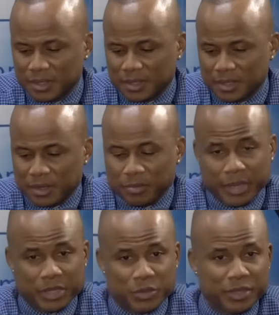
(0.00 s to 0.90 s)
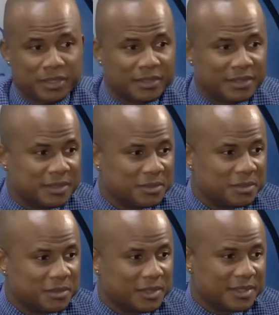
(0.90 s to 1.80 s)
Not my doing,
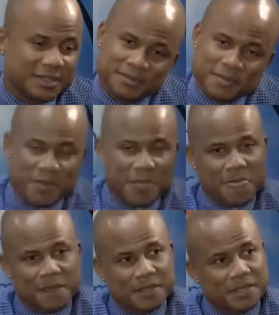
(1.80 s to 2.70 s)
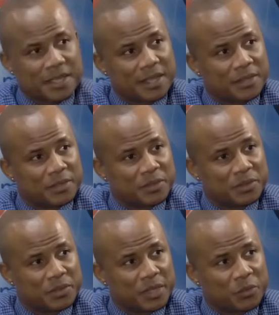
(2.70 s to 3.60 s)
but it's the hand
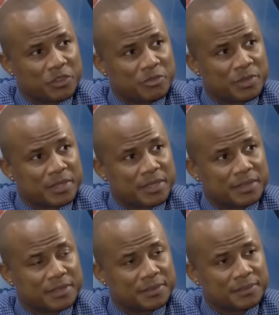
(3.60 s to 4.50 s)
that we've been dealt.